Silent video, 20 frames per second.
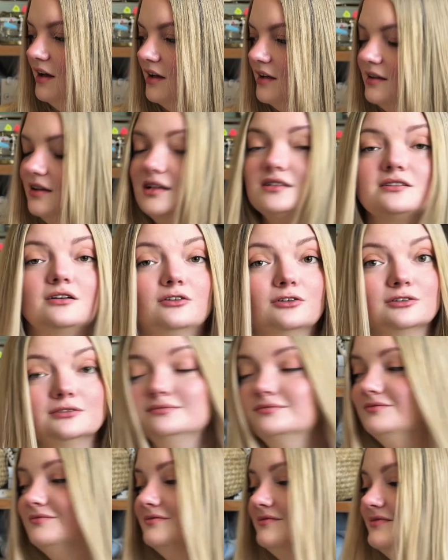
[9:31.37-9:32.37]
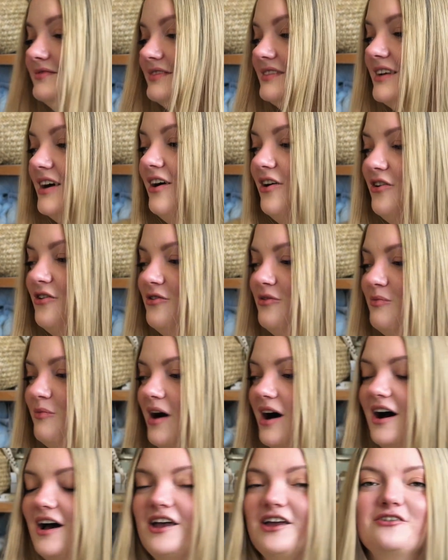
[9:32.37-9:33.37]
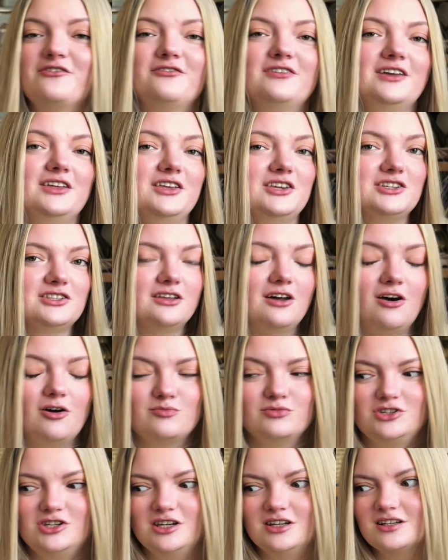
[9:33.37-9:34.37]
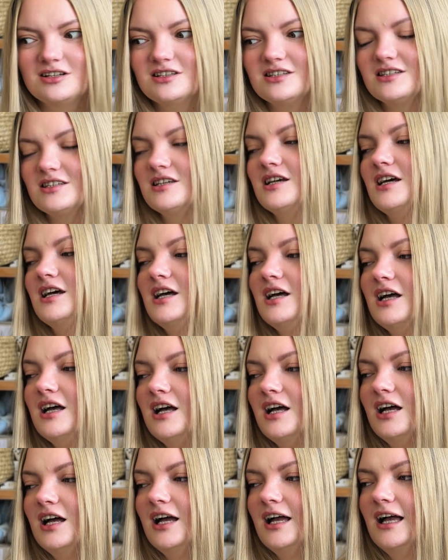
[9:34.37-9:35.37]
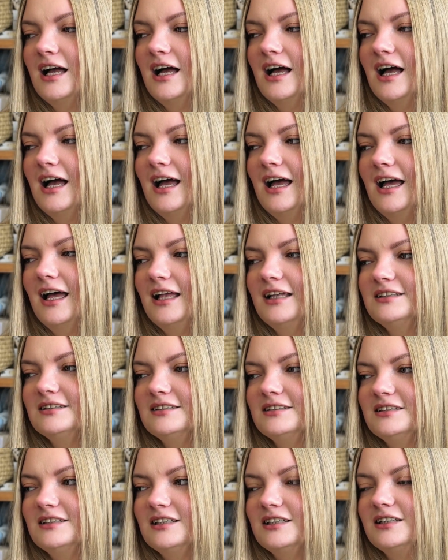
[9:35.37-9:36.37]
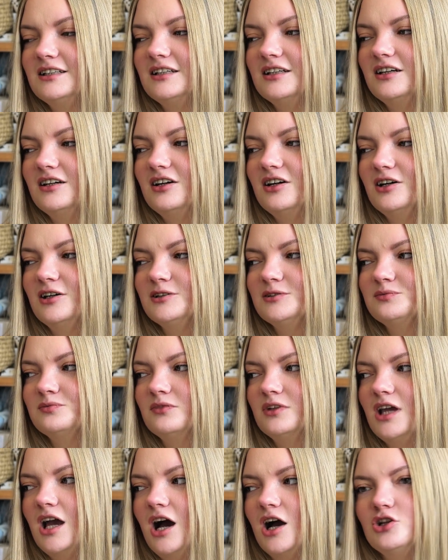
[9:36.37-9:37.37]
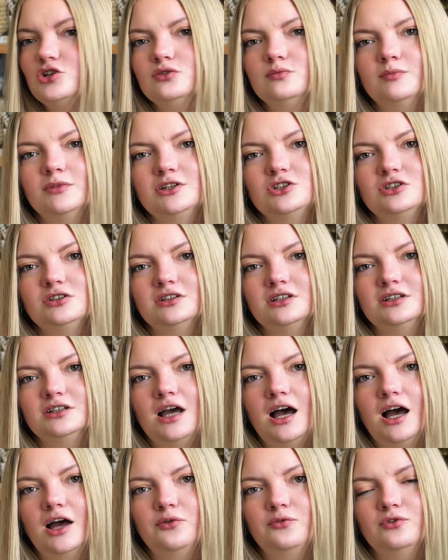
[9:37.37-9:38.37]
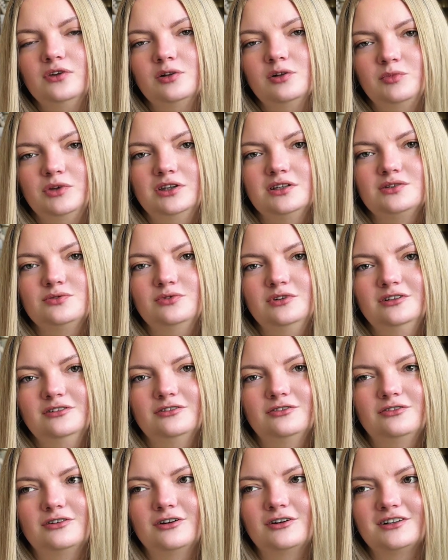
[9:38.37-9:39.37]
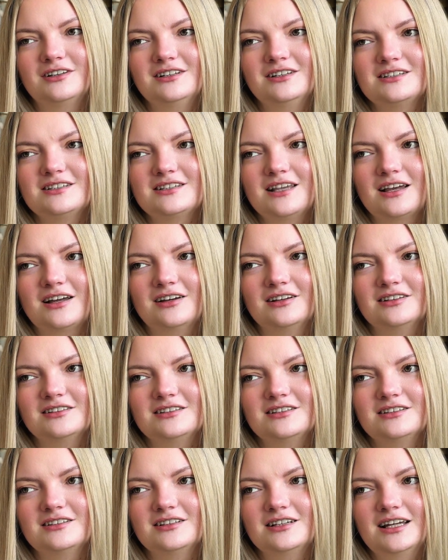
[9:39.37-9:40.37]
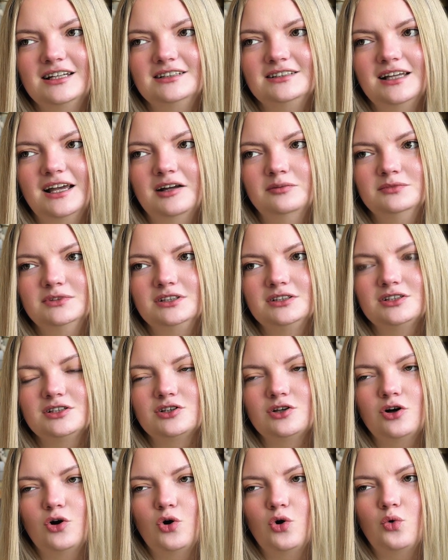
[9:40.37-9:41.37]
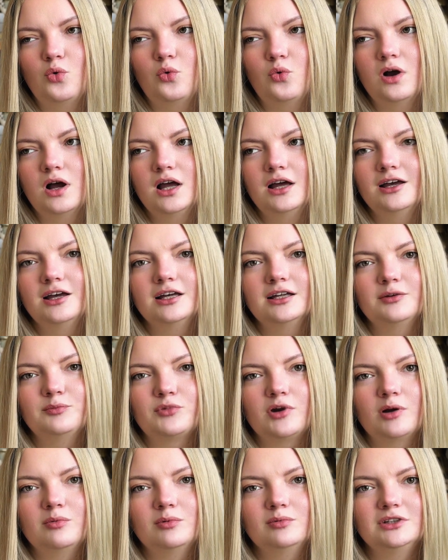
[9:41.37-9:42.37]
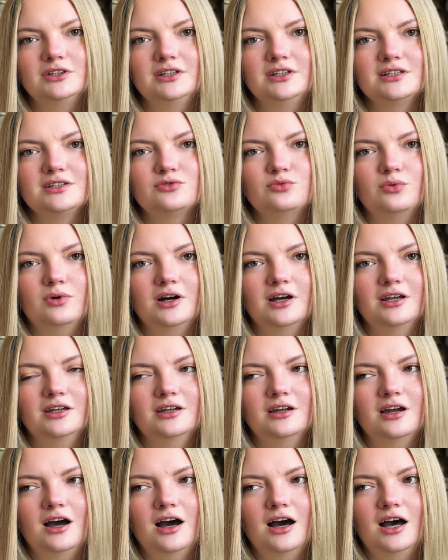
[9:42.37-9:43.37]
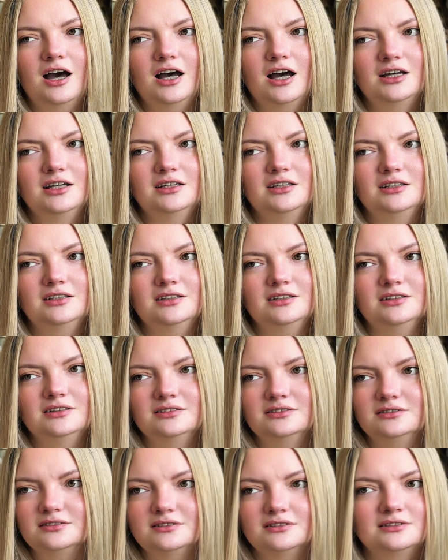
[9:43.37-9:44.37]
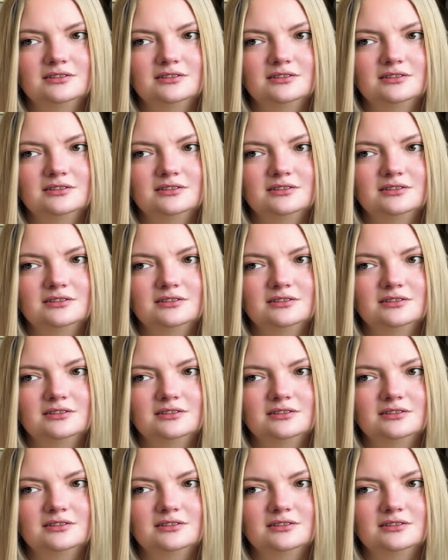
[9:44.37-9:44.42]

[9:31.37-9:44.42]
That's all of my finished objects. And yeah, I should mention that I'm filming this video for the second attempt, so probably that's why I'm